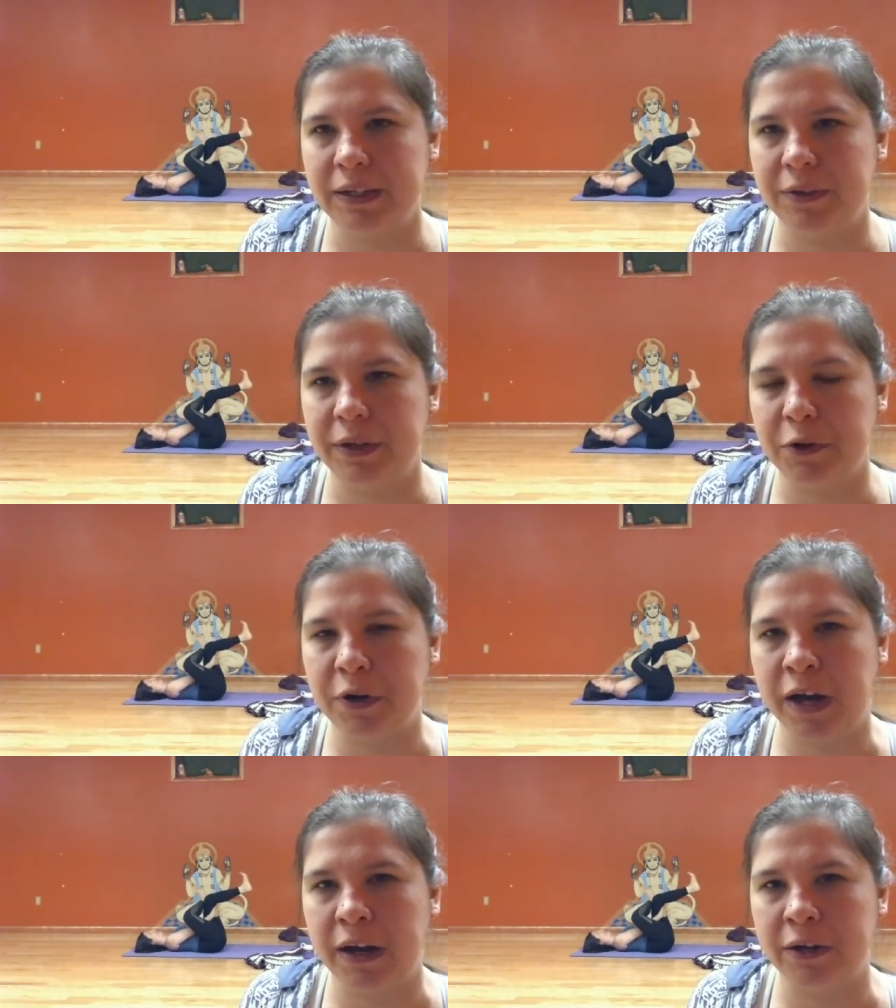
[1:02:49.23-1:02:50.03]
then you're
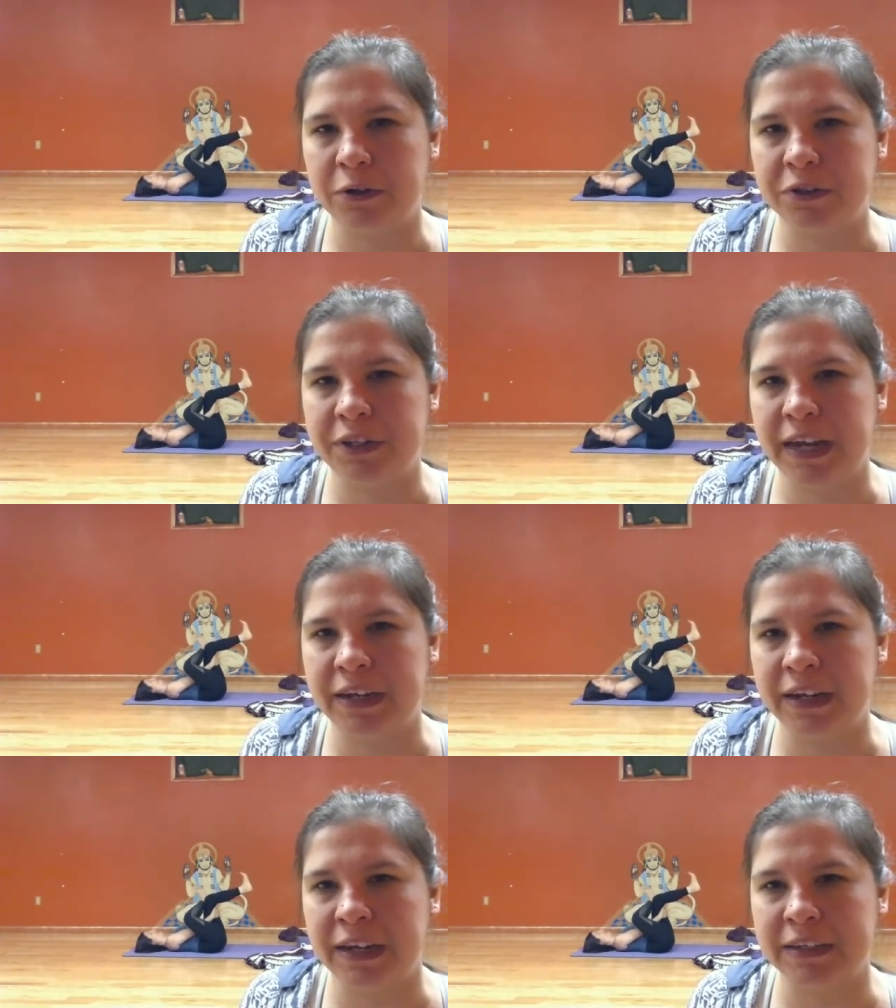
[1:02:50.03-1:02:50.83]
not
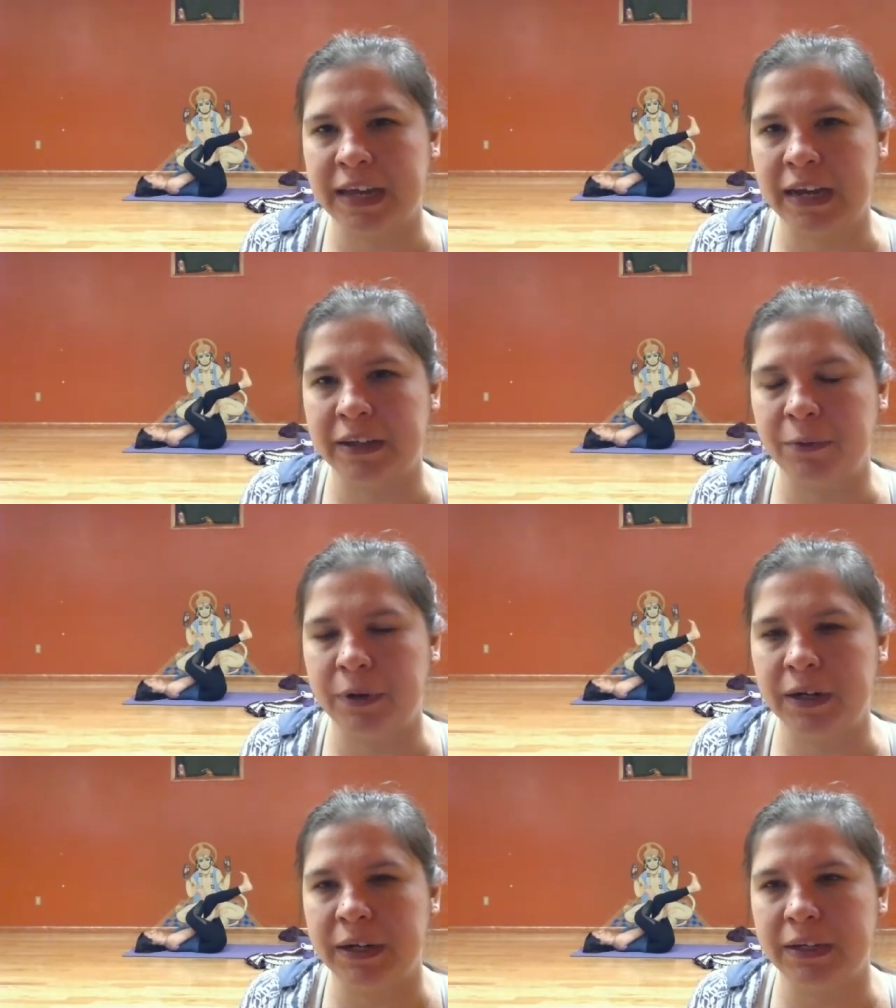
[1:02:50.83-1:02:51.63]
understanding exactly
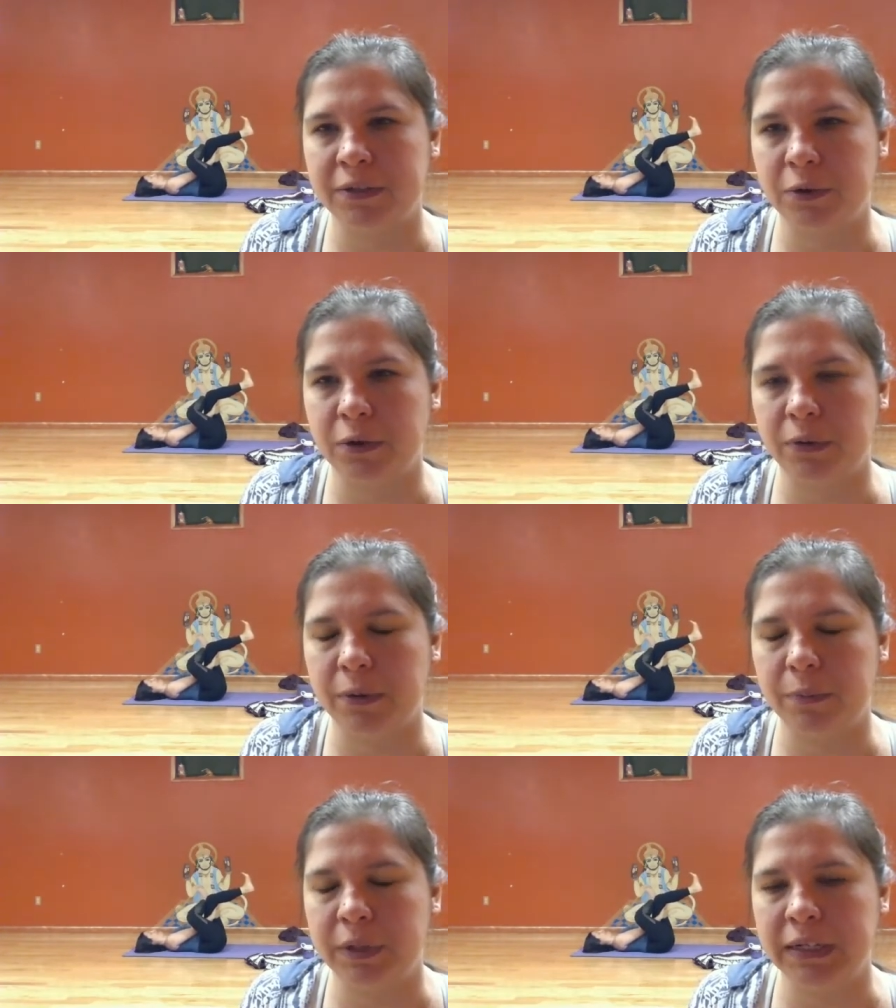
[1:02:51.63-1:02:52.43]
what it is or
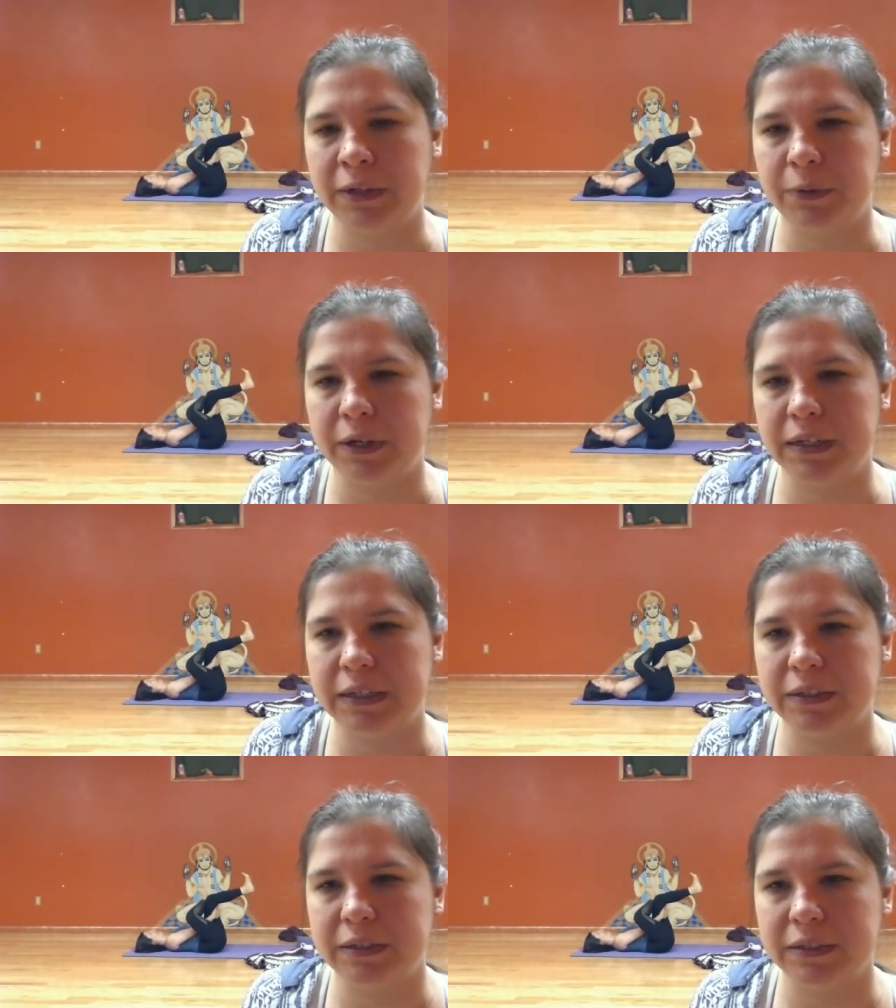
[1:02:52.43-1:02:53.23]
completely what it is.